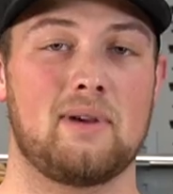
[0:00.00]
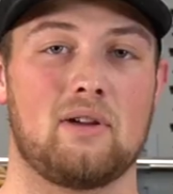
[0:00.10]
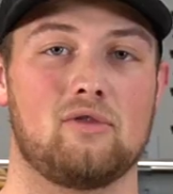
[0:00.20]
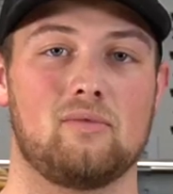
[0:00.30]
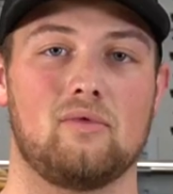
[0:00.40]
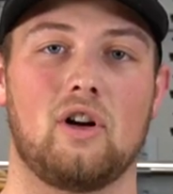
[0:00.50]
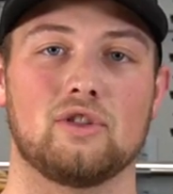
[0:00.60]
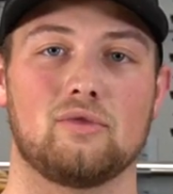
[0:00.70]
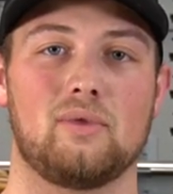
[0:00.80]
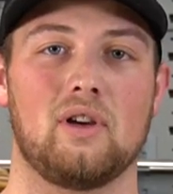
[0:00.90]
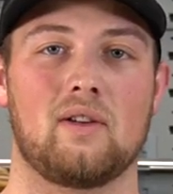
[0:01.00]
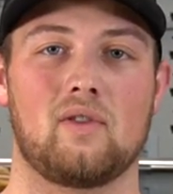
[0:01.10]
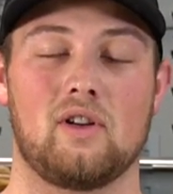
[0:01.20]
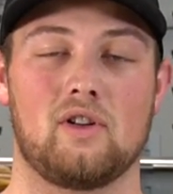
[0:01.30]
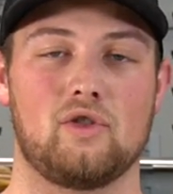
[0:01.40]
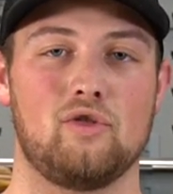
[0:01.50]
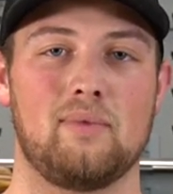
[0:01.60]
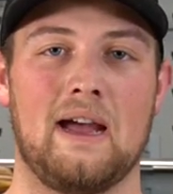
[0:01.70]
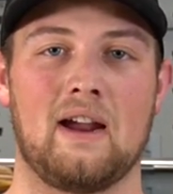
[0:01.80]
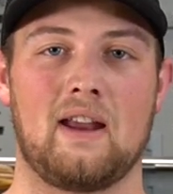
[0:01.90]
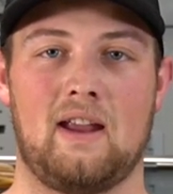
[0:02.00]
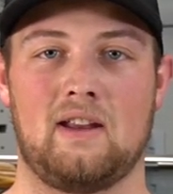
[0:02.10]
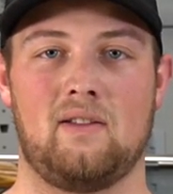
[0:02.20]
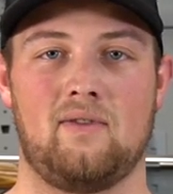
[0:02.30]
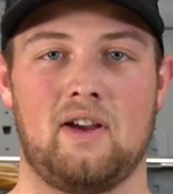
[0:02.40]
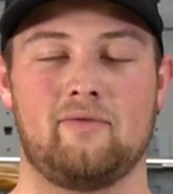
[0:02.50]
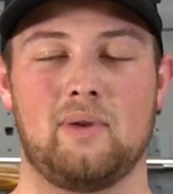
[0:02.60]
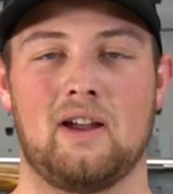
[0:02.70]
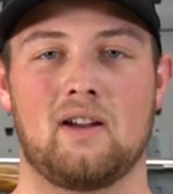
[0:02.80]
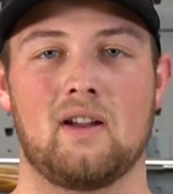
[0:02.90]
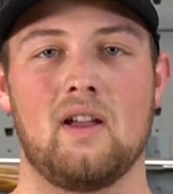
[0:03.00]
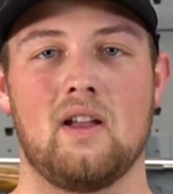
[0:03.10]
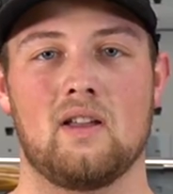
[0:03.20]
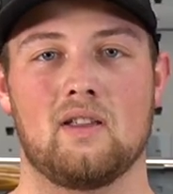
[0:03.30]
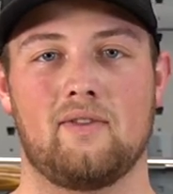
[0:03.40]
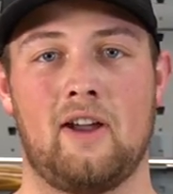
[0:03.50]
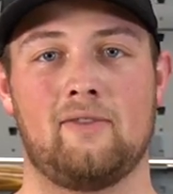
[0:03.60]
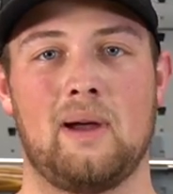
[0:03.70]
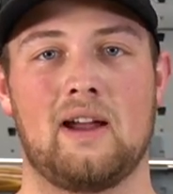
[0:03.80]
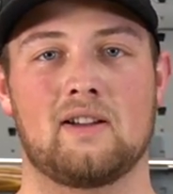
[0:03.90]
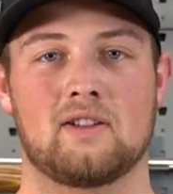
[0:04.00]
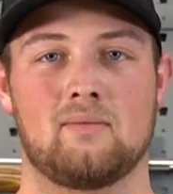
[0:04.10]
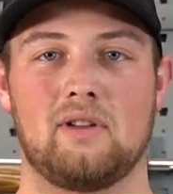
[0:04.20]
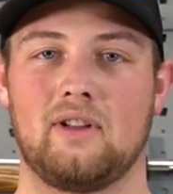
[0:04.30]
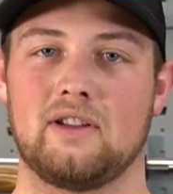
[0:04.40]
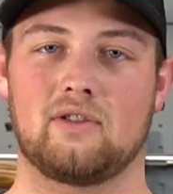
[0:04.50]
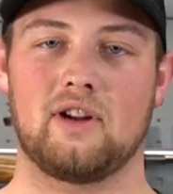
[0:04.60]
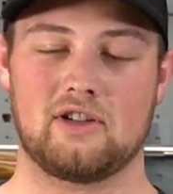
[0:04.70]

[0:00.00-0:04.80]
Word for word: pad will also be offered in a two pack and a five pack. The five pack is gonna be laser